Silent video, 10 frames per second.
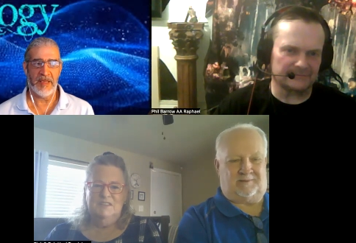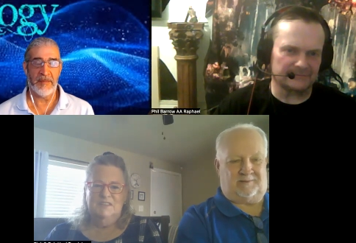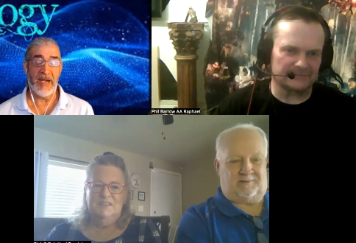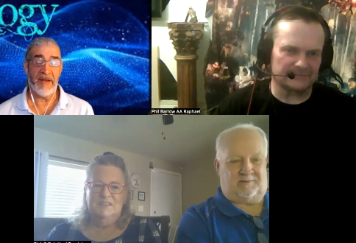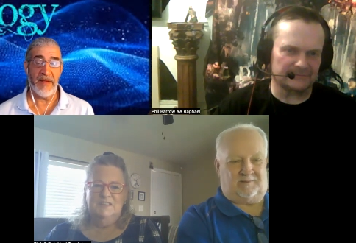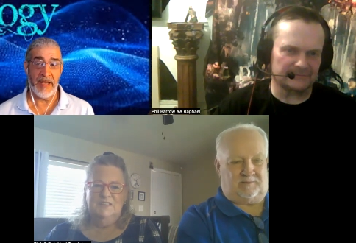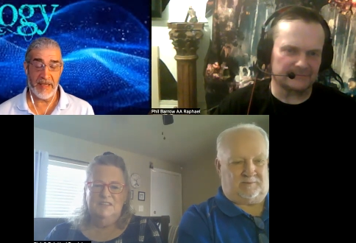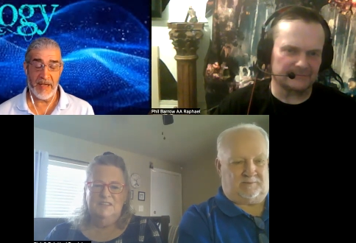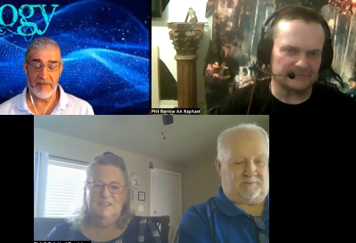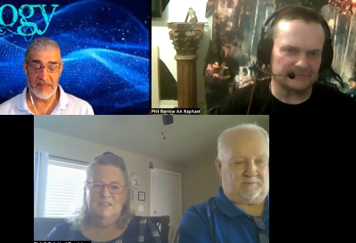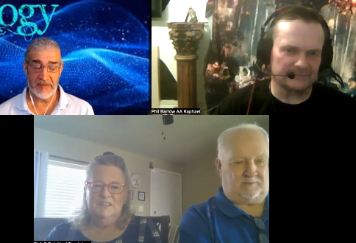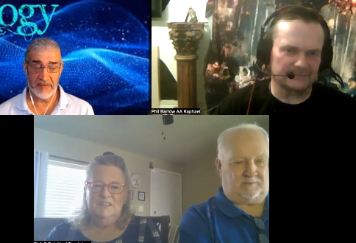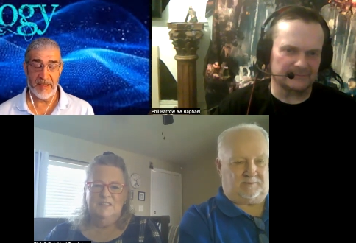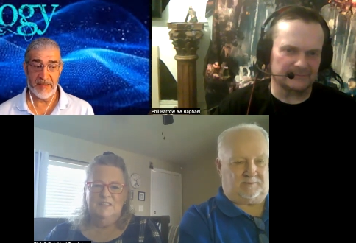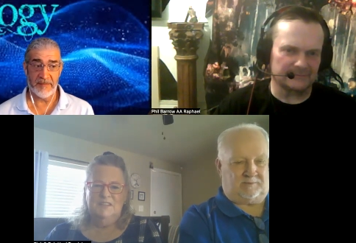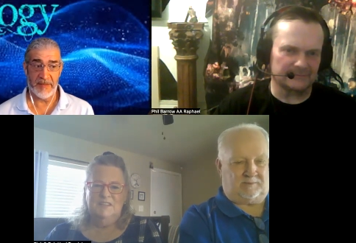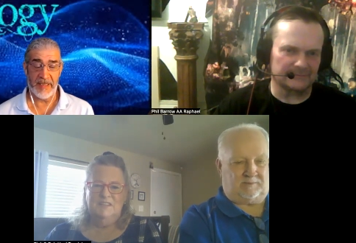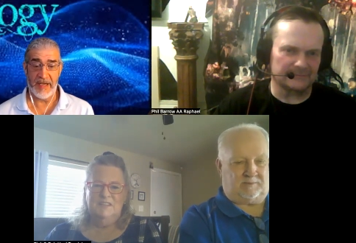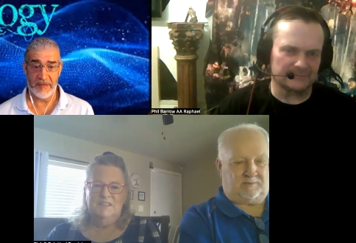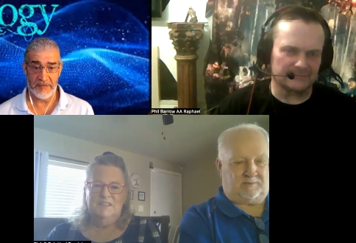Speaker 1: I mean, I've had obviously a lot of
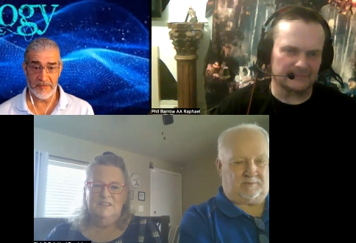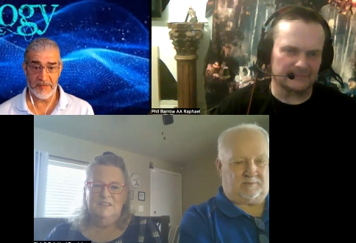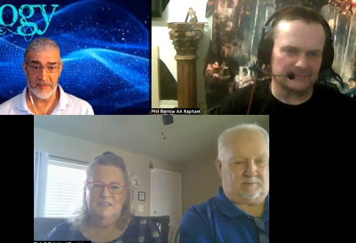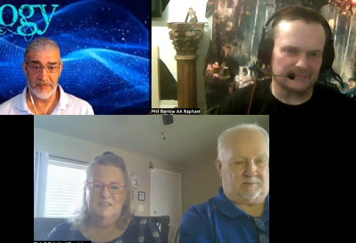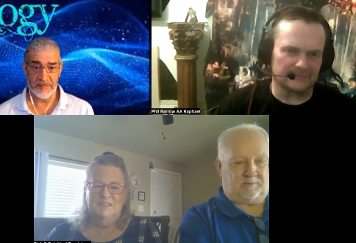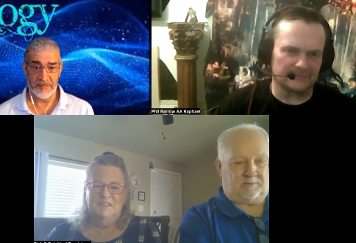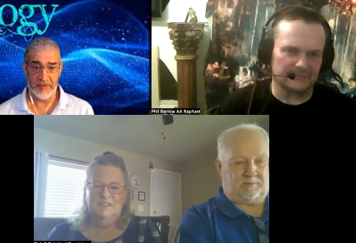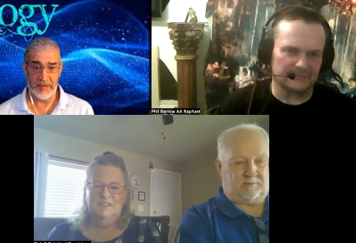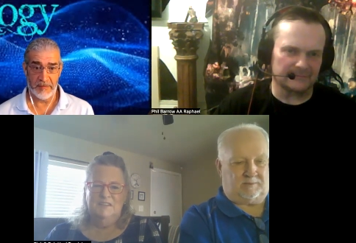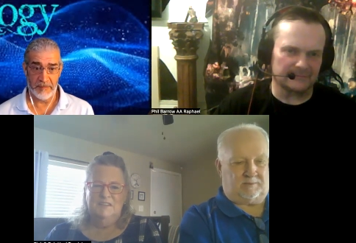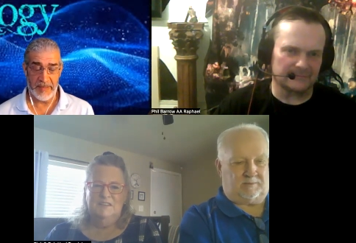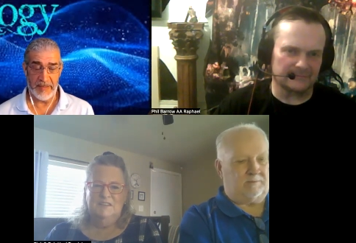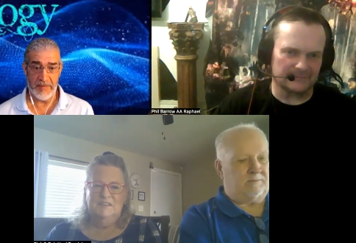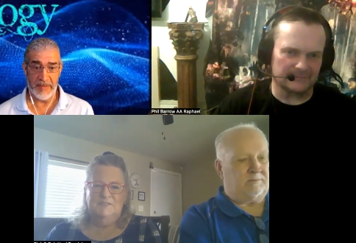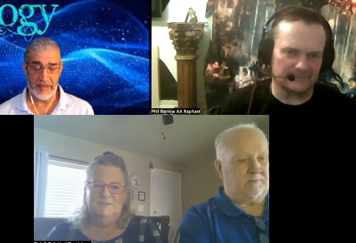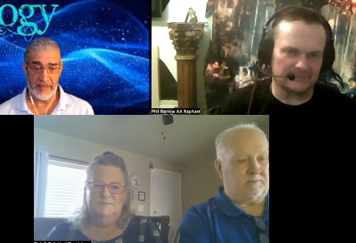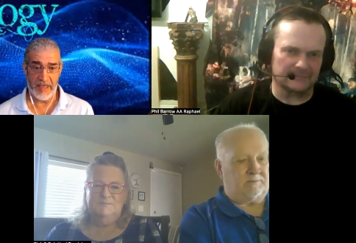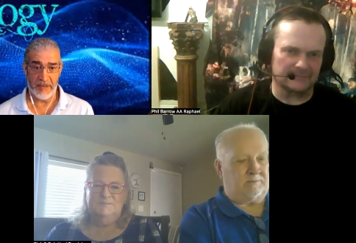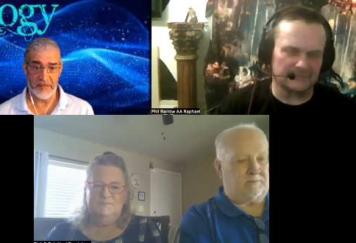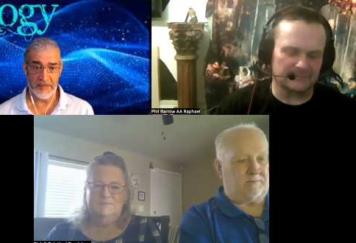encounters, many, many
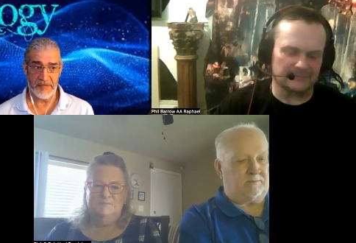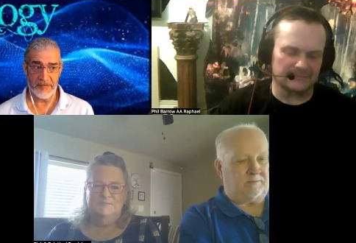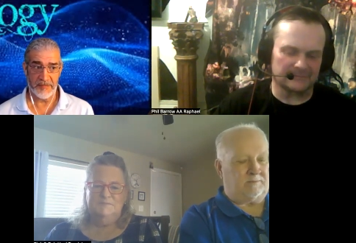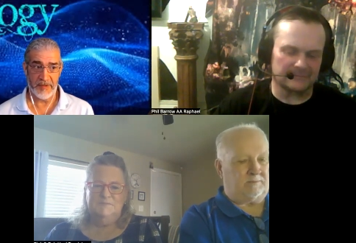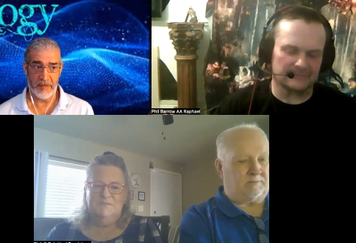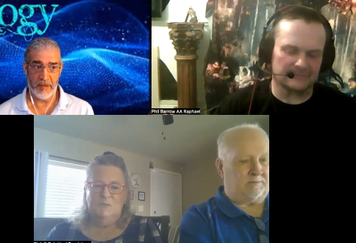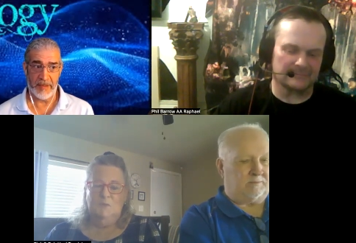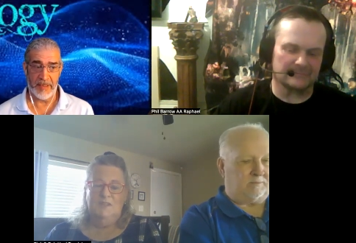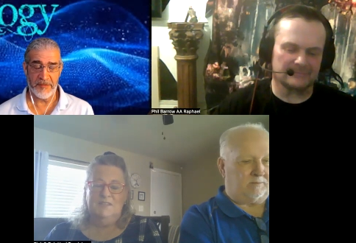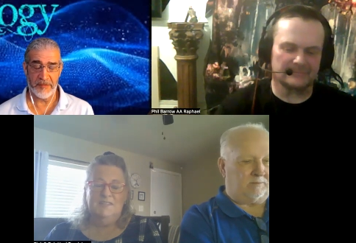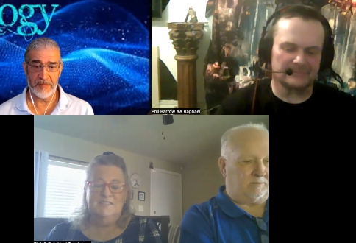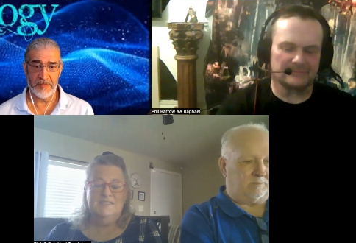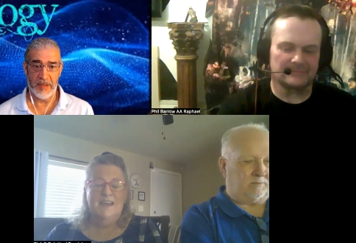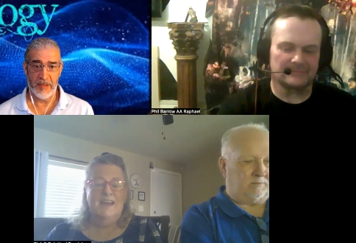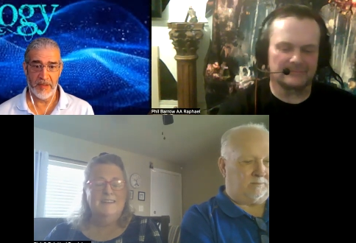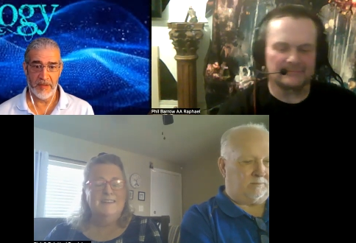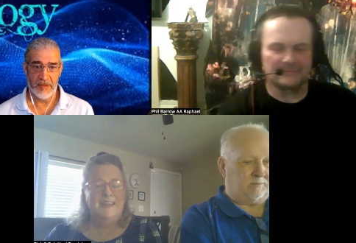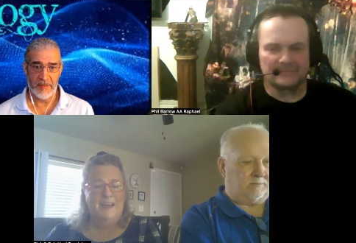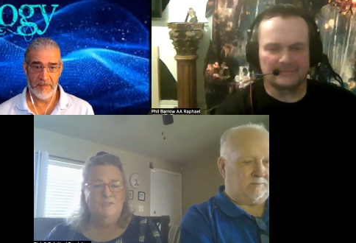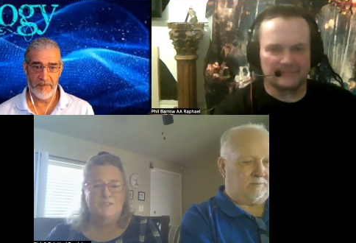encounters. well, Archangel, this is
Speaker 2: not an
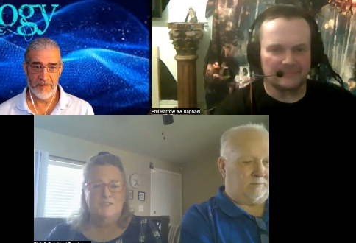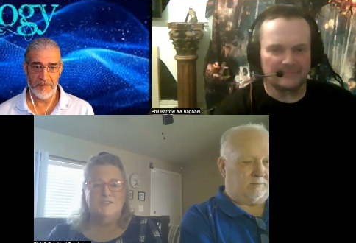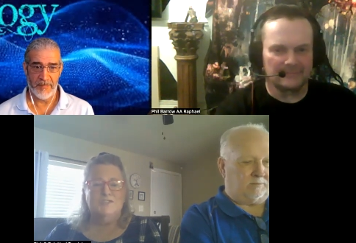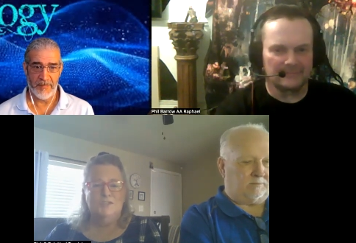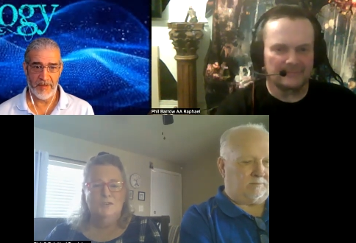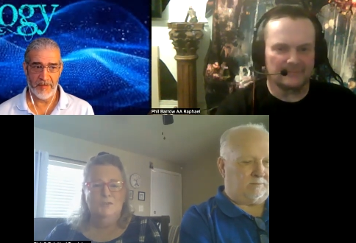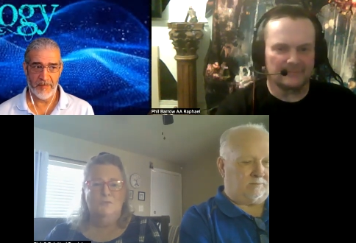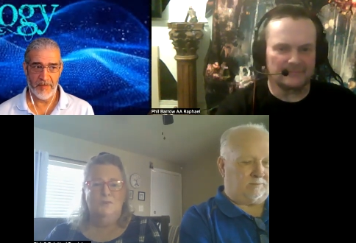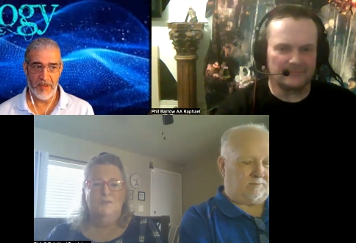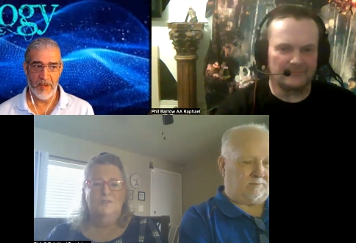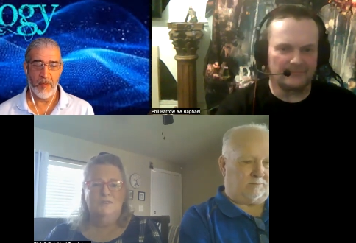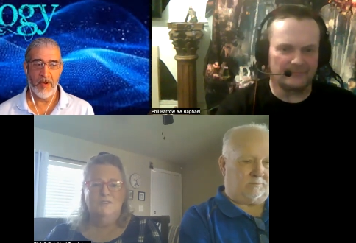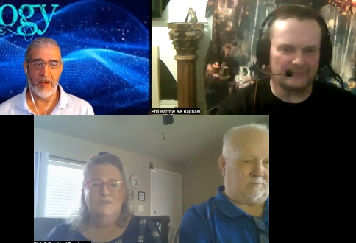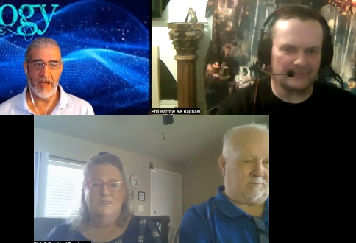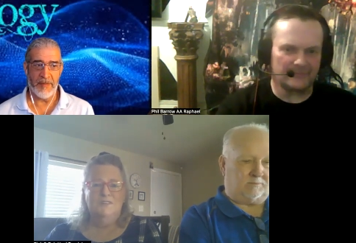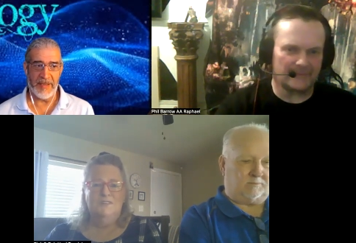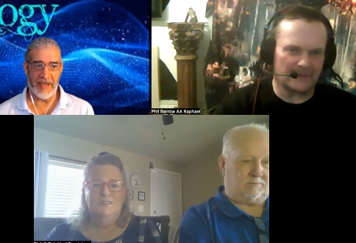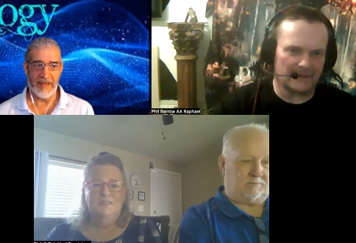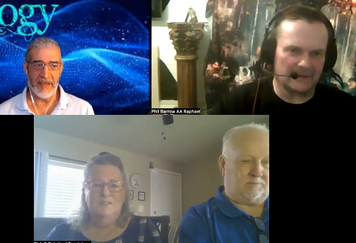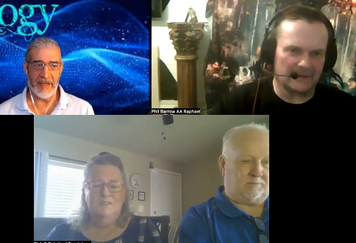encounter. This is you. Yeah.
Speaker 1: Well, I
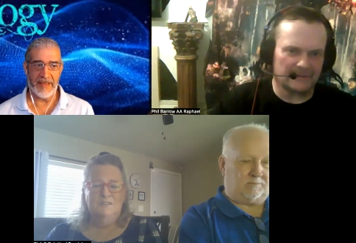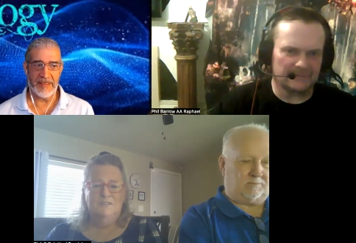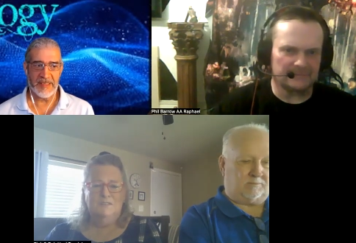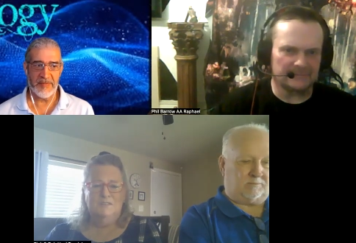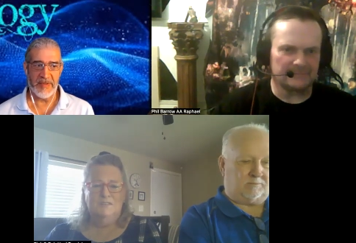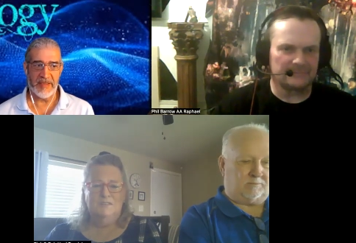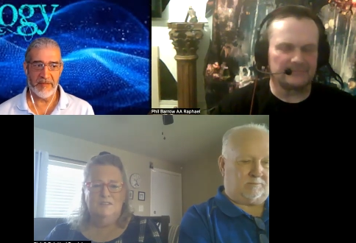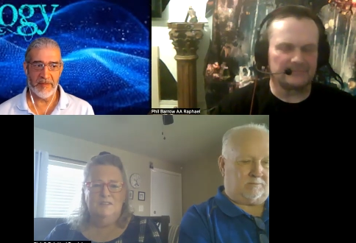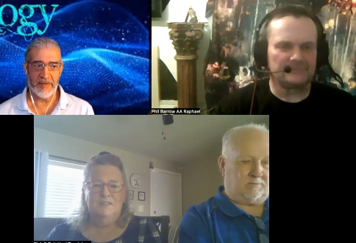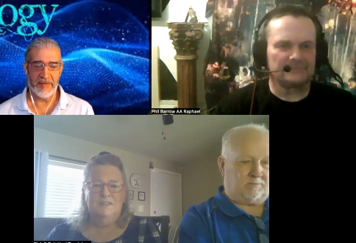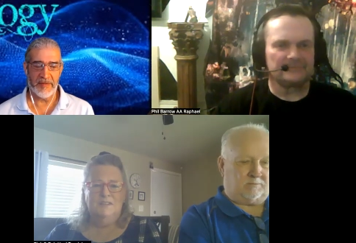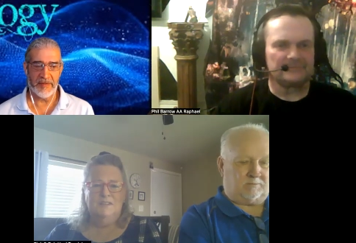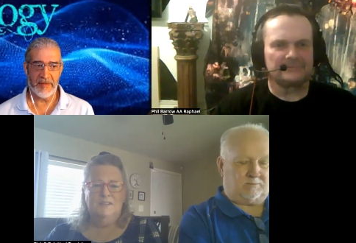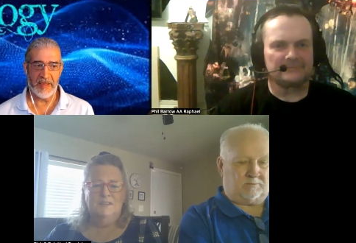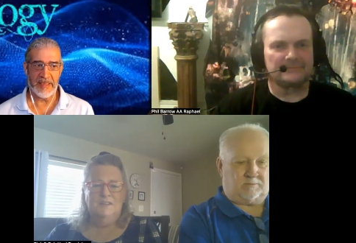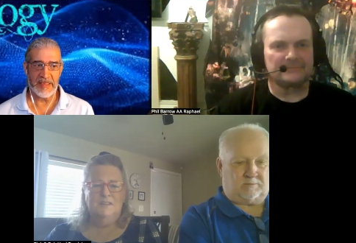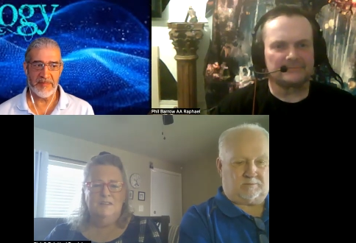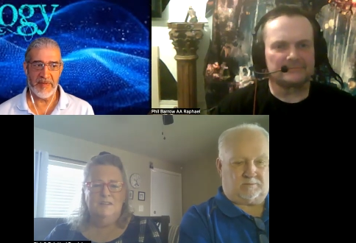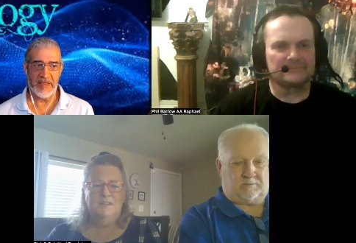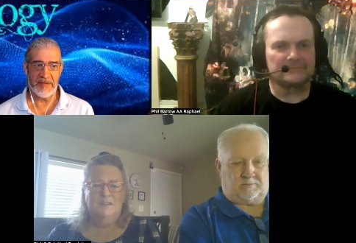mean, I, I can speak with, I can
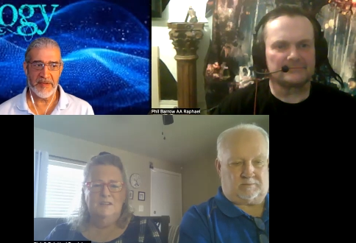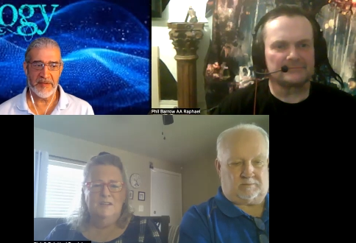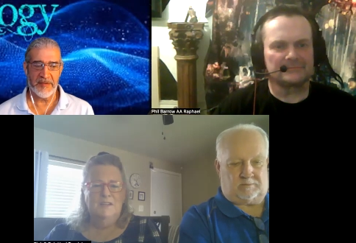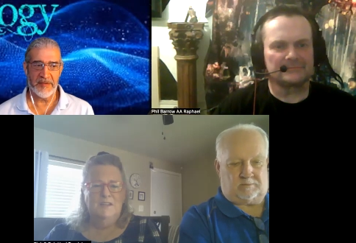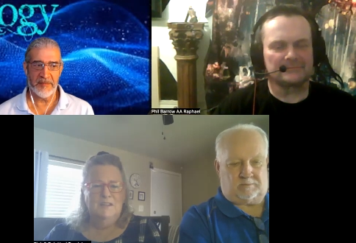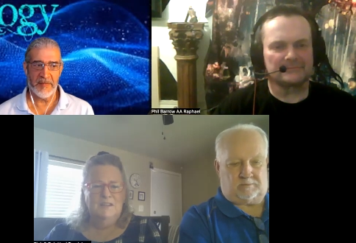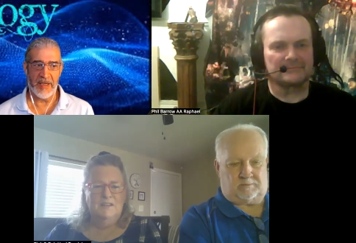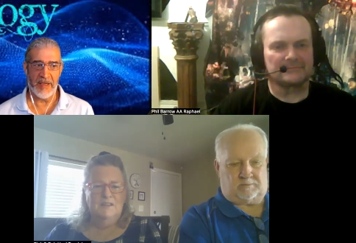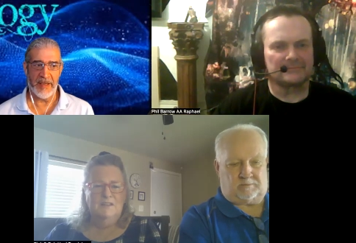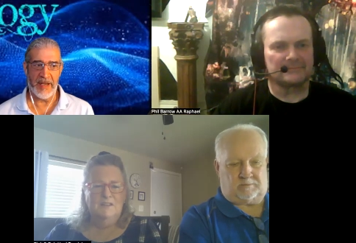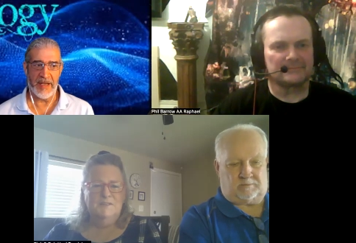speak to my